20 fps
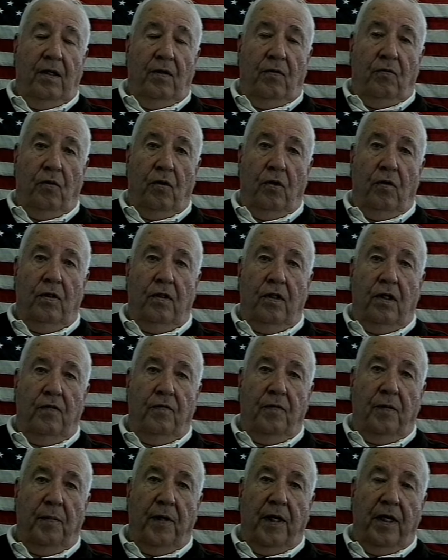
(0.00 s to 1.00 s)
rolled
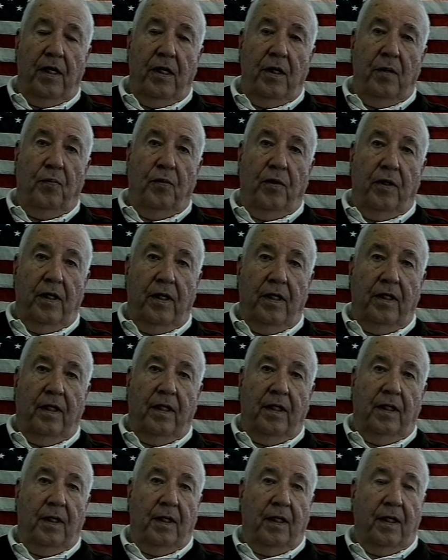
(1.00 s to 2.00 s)
over, my hip would hit
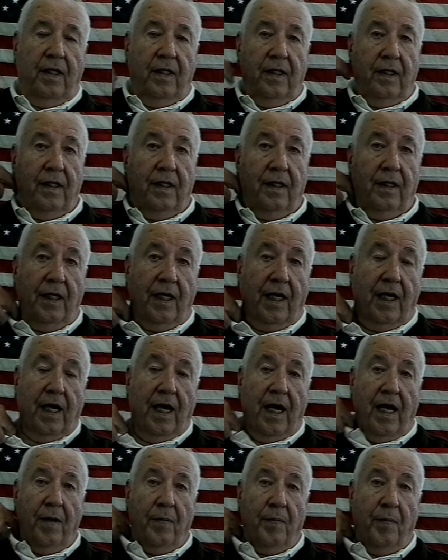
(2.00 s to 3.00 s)
the the
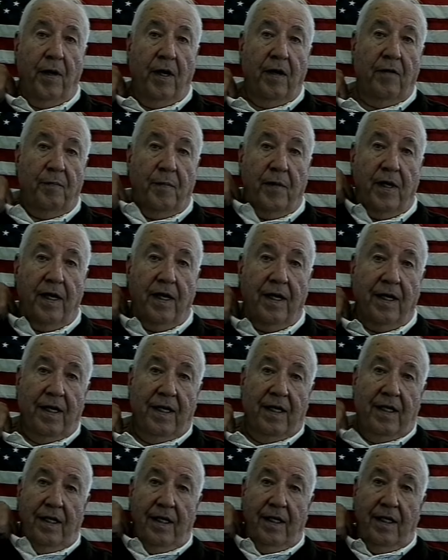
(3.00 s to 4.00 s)
guy above me.
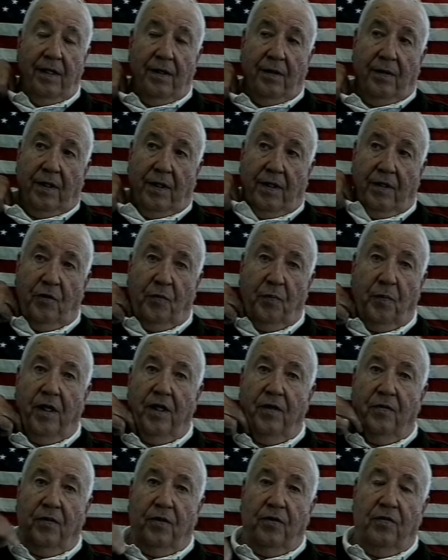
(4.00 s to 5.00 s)
The the
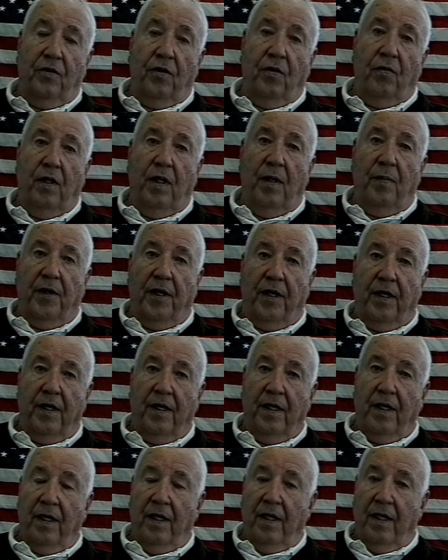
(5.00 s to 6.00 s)
space was so limited,
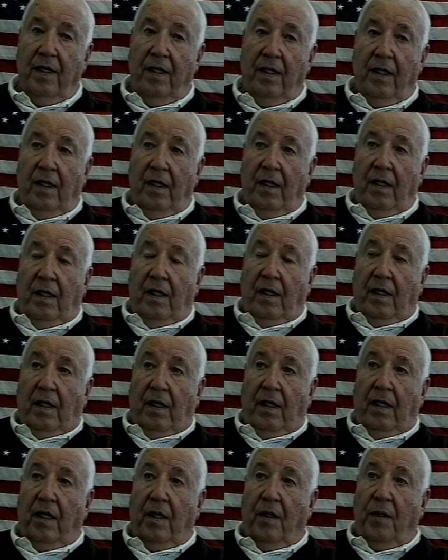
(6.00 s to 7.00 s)

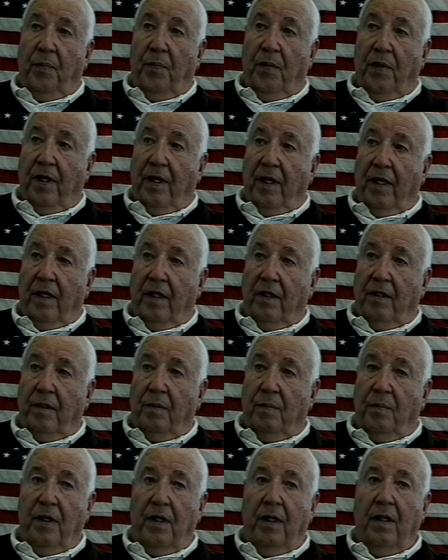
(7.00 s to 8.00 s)
and it began
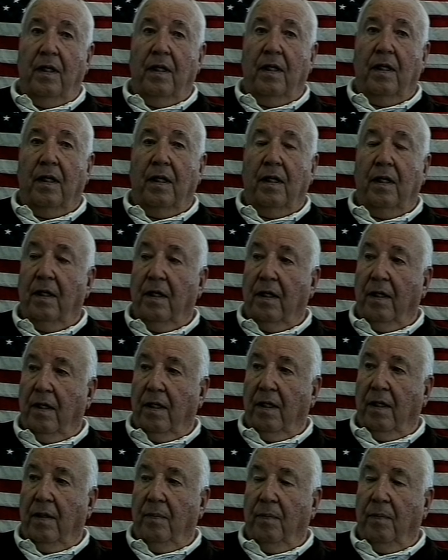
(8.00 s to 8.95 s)
to be uh, uh,